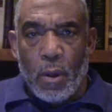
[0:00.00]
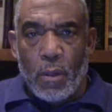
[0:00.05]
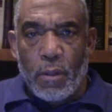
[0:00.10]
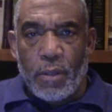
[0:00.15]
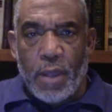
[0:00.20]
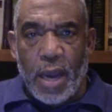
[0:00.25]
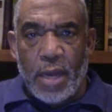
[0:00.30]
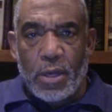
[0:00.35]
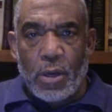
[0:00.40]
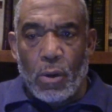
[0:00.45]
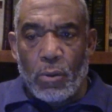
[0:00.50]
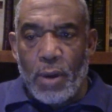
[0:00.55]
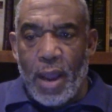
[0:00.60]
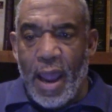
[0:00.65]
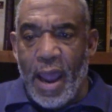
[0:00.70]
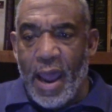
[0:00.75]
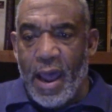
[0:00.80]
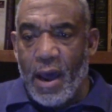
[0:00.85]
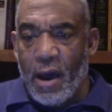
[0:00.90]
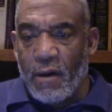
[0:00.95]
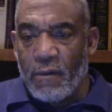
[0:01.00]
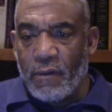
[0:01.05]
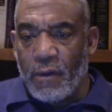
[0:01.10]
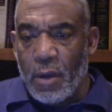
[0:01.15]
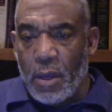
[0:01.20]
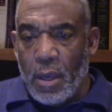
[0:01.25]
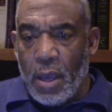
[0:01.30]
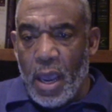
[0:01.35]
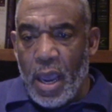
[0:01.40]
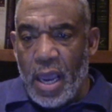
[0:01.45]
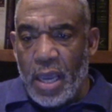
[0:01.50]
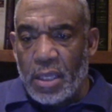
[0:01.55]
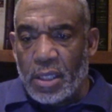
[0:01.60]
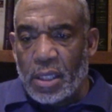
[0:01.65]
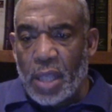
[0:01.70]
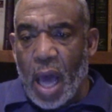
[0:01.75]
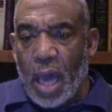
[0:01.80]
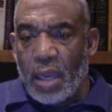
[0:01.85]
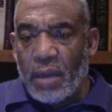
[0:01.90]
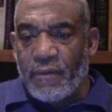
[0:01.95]
they don't have a
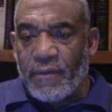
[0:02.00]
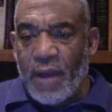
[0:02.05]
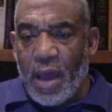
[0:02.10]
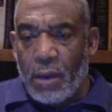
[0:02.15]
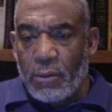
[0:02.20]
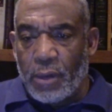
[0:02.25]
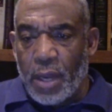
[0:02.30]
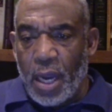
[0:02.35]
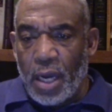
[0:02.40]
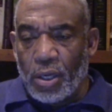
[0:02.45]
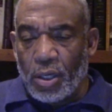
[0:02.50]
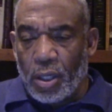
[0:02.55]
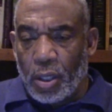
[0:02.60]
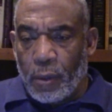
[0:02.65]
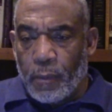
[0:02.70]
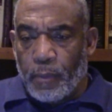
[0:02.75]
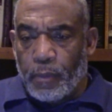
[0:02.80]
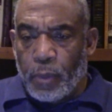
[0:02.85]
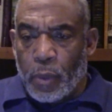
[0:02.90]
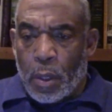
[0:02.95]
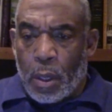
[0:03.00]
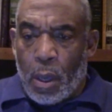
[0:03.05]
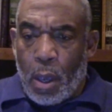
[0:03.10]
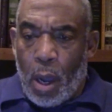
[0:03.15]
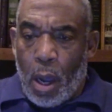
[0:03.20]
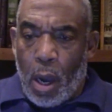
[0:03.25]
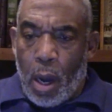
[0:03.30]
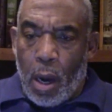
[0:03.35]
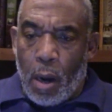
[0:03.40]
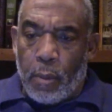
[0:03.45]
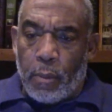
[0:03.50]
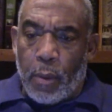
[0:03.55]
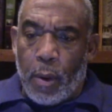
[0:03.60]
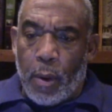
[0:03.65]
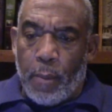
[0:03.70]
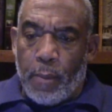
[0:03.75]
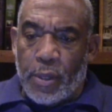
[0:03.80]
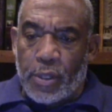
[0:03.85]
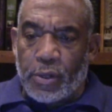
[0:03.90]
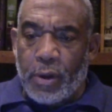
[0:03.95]
solid foundation.
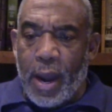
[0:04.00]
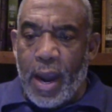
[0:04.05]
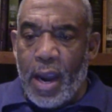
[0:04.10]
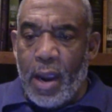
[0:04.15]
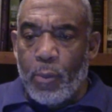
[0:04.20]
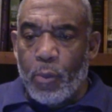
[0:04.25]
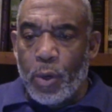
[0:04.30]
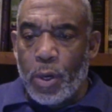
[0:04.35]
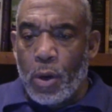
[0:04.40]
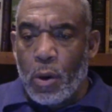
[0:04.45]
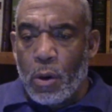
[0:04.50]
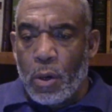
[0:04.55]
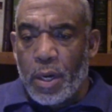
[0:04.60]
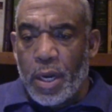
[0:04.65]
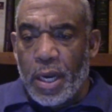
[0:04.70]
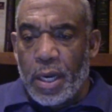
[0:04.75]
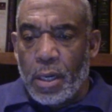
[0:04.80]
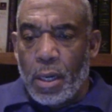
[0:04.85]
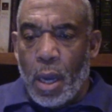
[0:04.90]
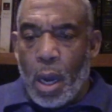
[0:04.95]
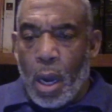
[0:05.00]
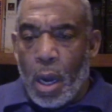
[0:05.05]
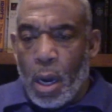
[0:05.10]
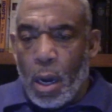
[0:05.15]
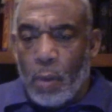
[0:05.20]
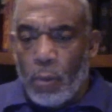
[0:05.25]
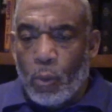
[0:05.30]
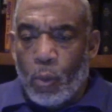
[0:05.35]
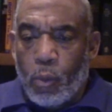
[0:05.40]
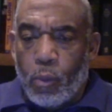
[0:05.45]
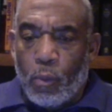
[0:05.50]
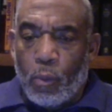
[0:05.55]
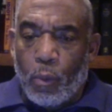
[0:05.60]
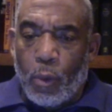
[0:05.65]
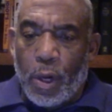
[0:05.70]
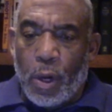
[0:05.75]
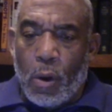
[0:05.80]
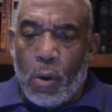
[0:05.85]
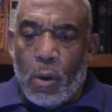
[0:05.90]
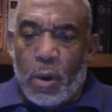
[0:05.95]
Mr. Ham went
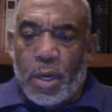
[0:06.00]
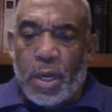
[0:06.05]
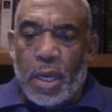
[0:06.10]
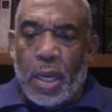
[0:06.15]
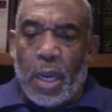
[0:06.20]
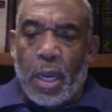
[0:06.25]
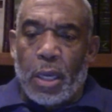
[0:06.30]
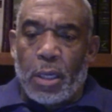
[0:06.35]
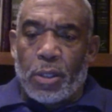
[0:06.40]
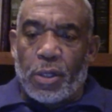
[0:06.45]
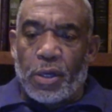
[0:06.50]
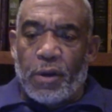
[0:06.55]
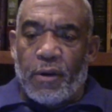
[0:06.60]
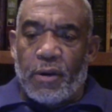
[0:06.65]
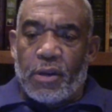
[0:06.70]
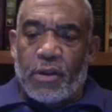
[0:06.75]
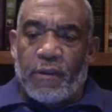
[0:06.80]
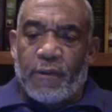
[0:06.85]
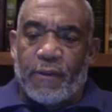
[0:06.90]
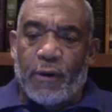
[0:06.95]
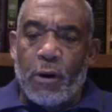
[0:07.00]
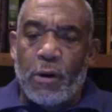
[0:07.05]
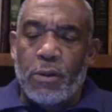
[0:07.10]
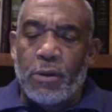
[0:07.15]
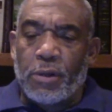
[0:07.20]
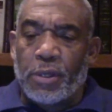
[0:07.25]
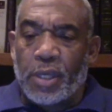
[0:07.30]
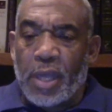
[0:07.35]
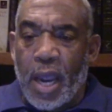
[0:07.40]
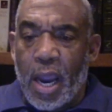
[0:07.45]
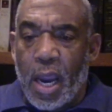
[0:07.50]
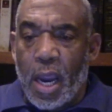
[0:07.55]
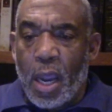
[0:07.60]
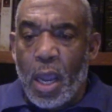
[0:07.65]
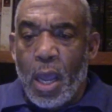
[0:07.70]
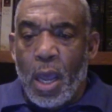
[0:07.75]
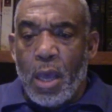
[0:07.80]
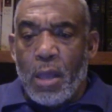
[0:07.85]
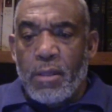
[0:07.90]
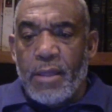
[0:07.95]
on to further say
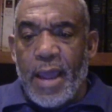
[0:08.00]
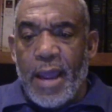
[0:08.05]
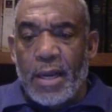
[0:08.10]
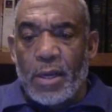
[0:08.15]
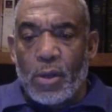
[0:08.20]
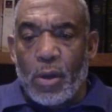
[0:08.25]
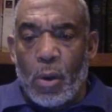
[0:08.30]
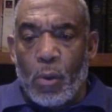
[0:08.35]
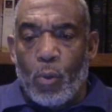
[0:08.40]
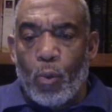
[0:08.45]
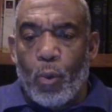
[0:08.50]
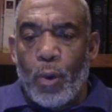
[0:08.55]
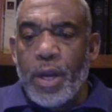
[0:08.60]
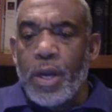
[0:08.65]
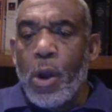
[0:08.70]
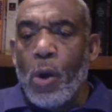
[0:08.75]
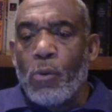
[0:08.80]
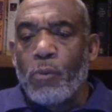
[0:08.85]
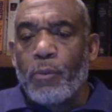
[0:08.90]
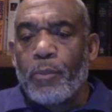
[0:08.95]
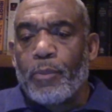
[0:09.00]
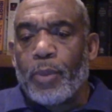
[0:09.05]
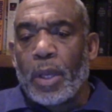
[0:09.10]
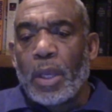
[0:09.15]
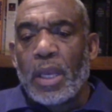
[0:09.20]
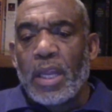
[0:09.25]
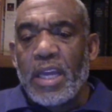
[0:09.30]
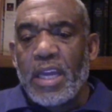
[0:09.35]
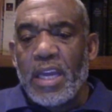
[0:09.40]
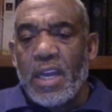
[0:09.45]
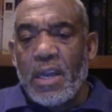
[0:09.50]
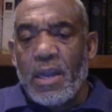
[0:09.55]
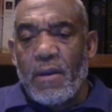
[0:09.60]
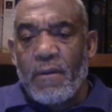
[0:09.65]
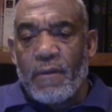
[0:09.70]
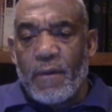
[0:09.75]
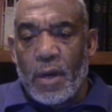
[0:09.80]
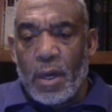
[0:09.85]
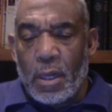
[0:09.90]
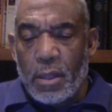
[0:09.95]
that we don't
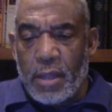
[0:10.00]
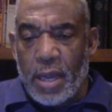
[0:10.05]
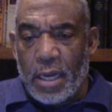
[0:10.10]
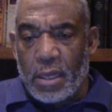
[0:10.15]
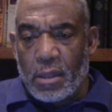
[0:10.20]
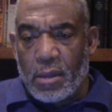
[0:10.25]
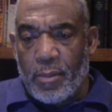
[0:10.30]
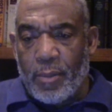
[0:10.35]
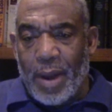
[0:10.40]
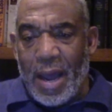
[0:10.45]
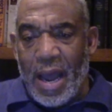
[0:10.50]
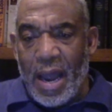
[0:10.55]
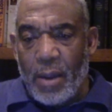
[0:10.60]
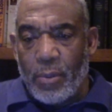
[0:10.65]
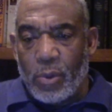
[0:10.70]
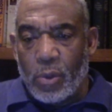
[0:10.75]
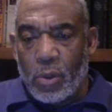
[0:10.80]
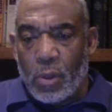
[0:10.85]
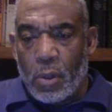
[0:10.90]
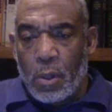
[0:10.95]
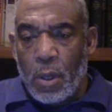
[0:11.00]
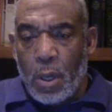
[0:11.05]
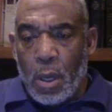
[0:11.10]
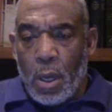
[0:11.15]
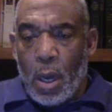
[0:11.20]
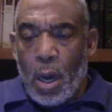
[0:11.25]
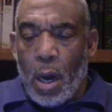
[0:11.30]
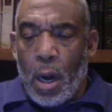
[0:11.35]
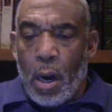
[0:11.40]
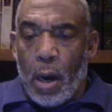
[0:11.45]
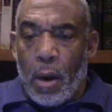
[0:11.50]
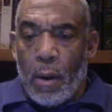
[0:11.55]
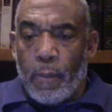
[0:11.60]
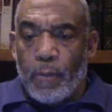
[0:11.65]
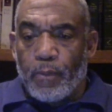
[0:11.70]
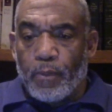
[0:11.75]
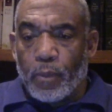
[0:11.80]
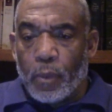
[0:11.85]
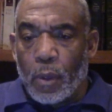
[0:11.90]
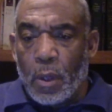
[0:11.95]
believe that the Bible
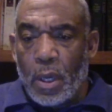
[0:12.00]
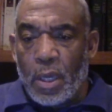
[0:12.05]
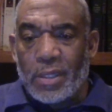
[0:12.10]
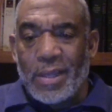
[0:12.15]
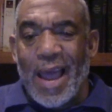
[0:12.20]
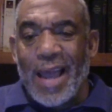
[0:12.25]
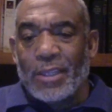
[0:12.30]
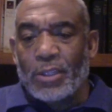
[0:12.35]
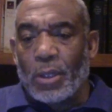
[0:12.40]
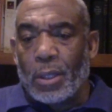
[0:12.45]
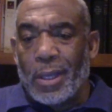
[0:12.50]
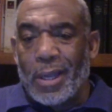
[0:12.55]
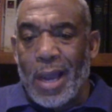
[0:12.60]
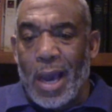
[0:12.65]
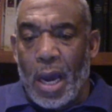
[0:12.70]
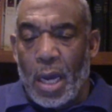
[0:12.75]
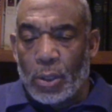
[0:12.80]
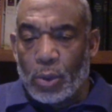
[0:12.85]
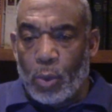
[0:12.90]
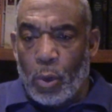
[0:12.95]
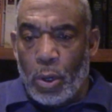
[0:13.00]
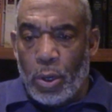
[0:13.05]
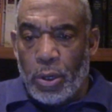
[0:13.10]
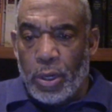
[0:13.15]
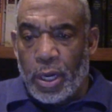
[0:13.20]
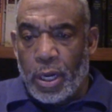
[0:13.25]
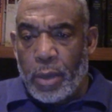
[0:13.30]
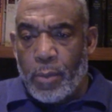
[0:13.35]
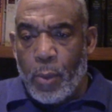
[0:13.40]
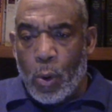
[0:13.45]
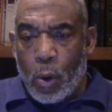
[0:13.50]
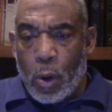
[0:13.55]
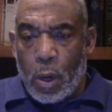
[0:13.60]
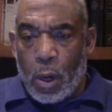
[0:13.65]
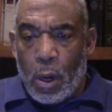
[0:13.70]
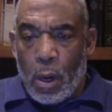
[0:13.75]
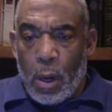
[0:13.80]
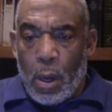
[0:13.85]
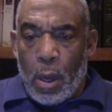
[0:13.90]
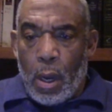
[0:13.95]
is actually God's word anymore,
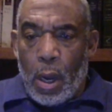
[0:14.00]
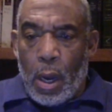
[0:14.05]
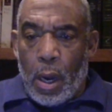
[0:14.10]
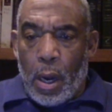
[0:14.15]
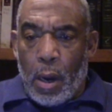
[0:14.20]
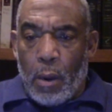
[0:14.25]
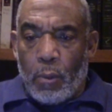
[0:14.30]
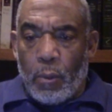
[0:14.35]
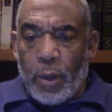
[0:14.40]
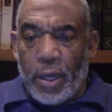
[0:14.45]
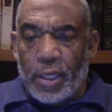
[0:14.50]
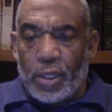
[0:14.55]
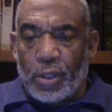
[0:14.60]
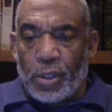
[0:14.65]
and